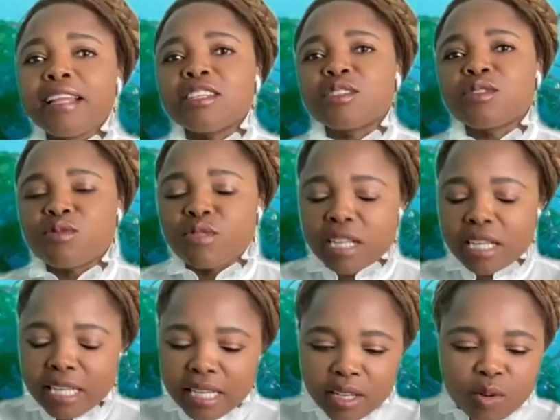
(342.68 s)
is
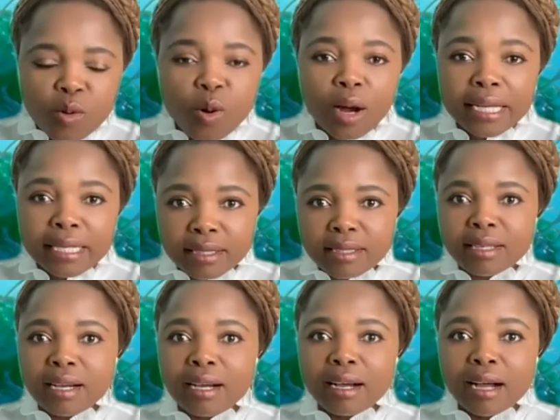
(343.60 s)
really quite
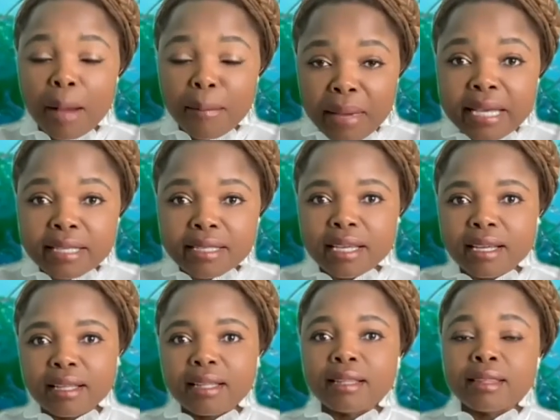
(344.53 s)

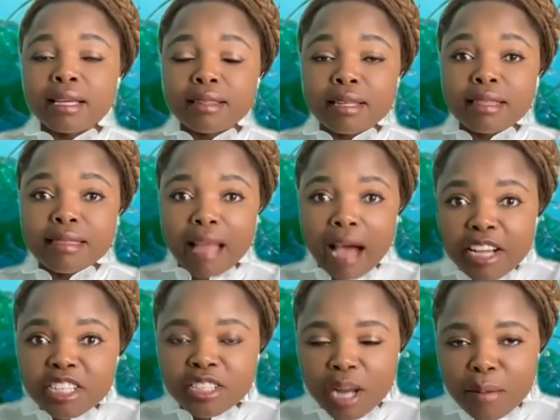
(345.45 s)
amazing, the
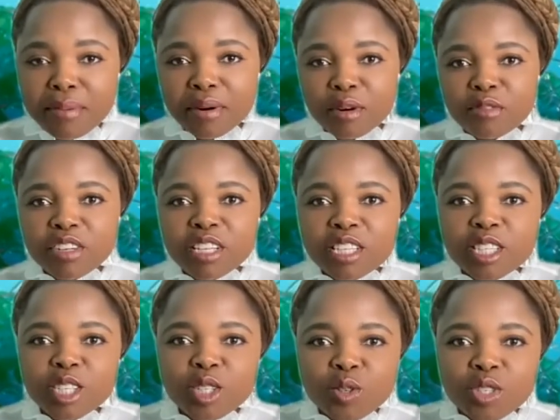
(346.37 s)
large number of
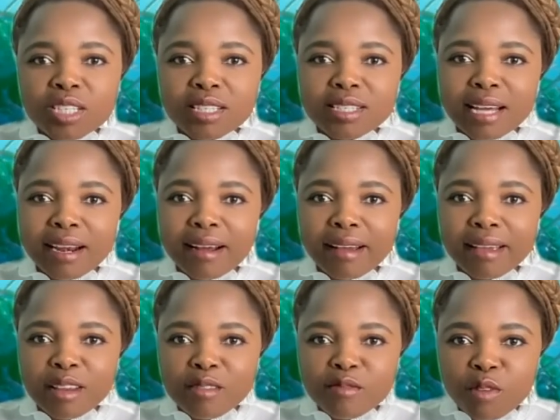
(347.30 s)
institutions that are
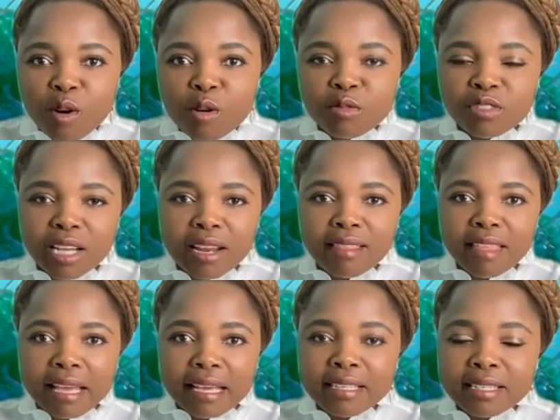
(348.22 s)
involved in
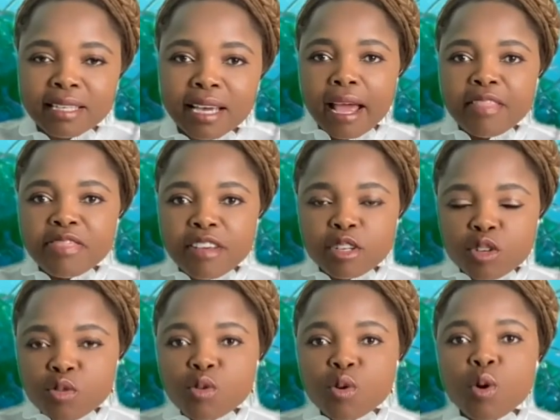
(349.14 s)
this, and the
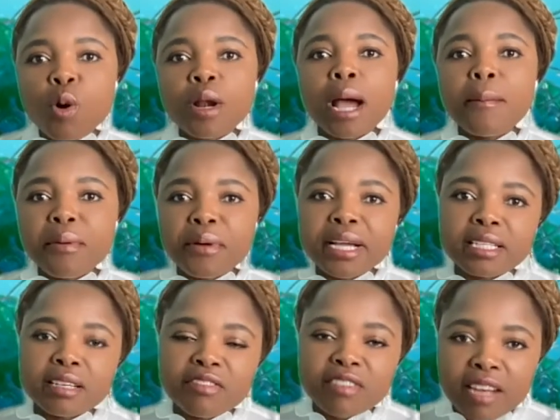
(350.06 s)
true
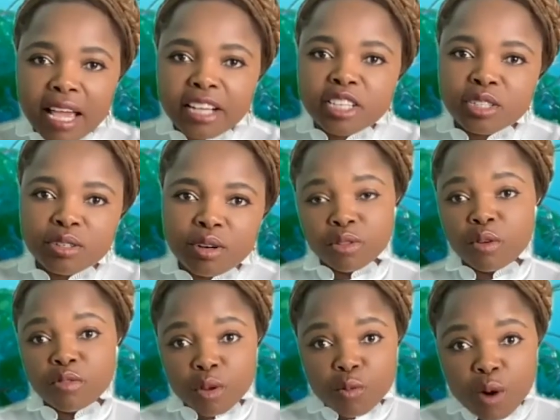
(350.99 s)
collaborative nature
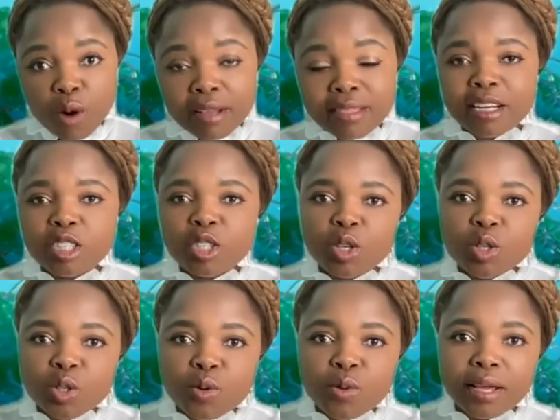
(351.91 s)
of the work that you're
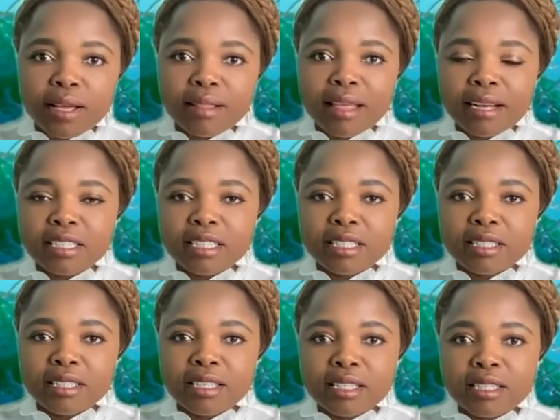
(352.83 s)
doing, that
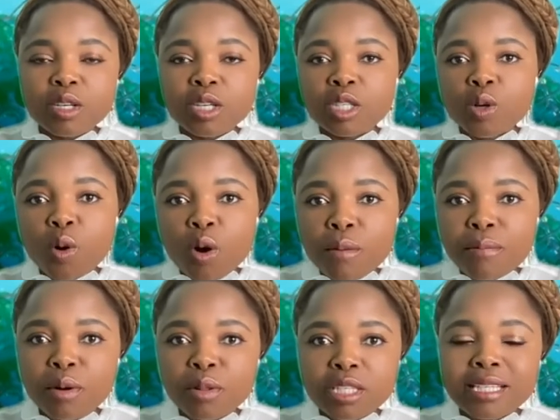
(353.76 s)
it's on
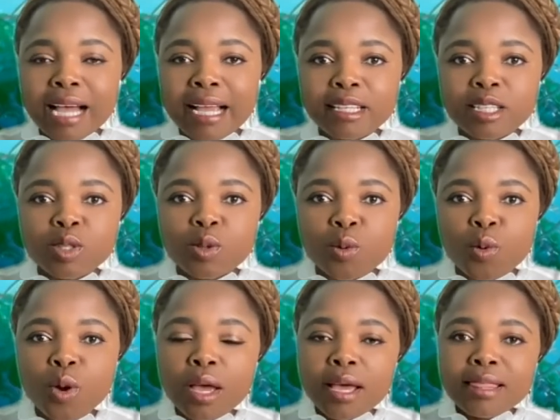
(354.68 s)
both sides,
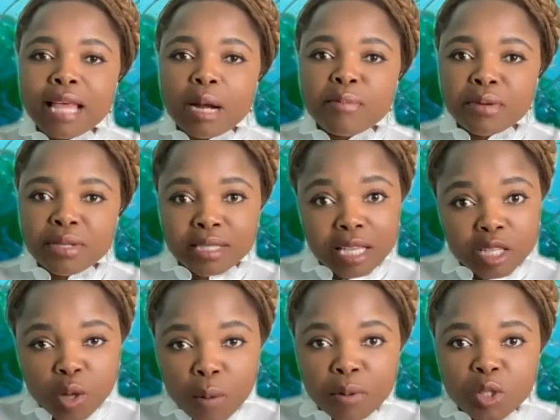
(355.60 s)
so that presents
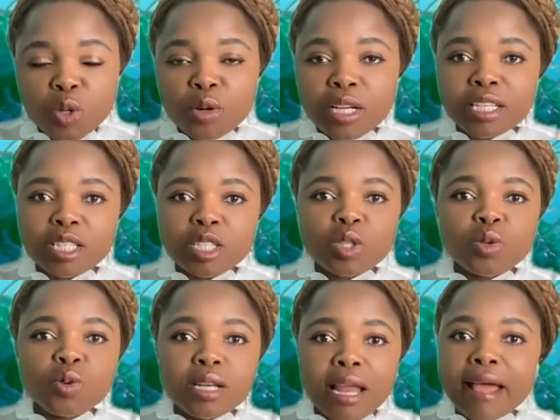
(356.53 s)
opportunities to
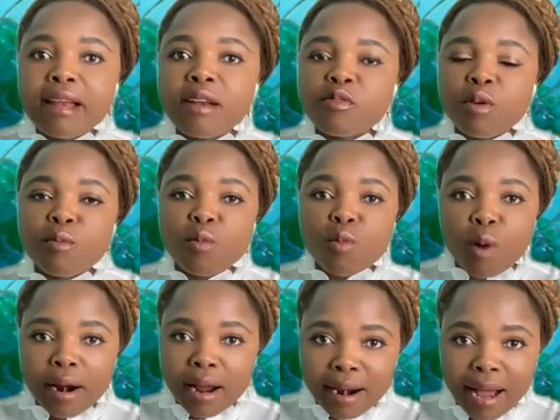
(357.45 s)
learn from
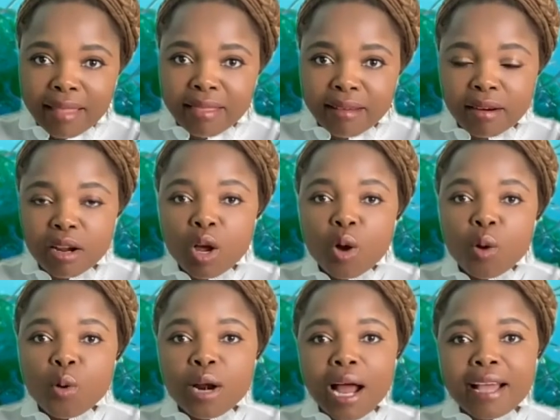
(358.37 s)
one another
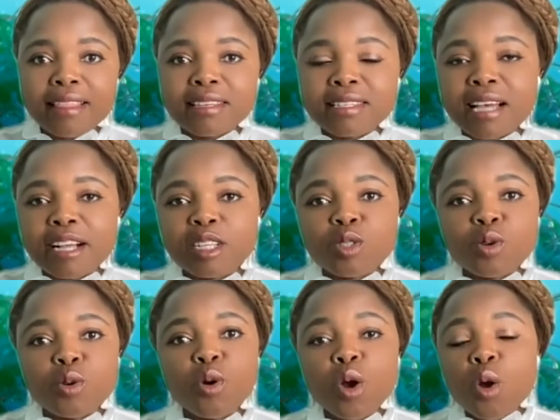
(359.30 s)
on either side.
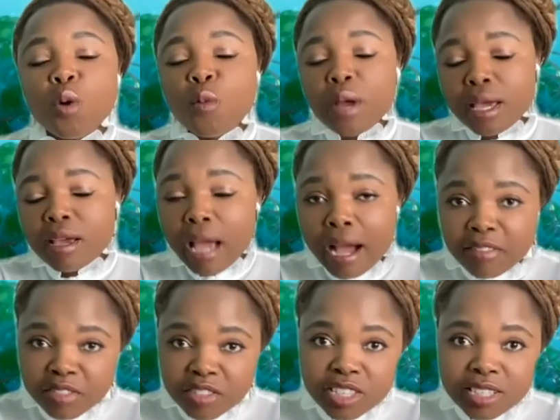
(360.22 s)
So we
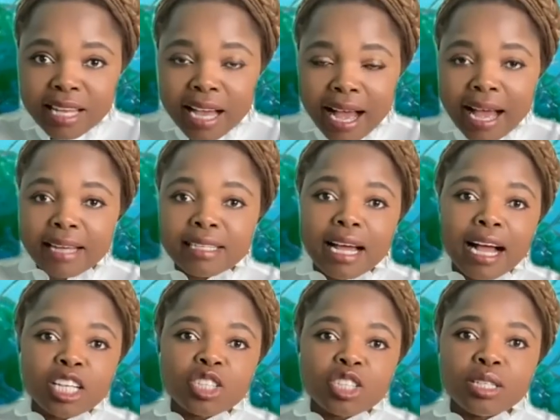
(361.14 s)
have just had
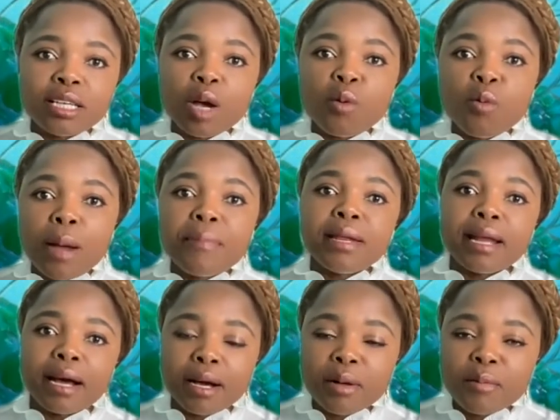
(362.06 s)
actually a
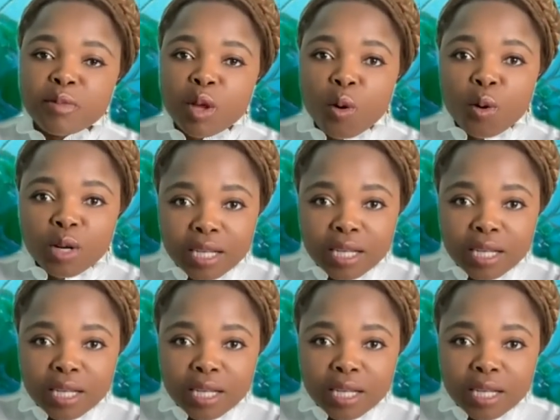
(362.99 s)
webinar on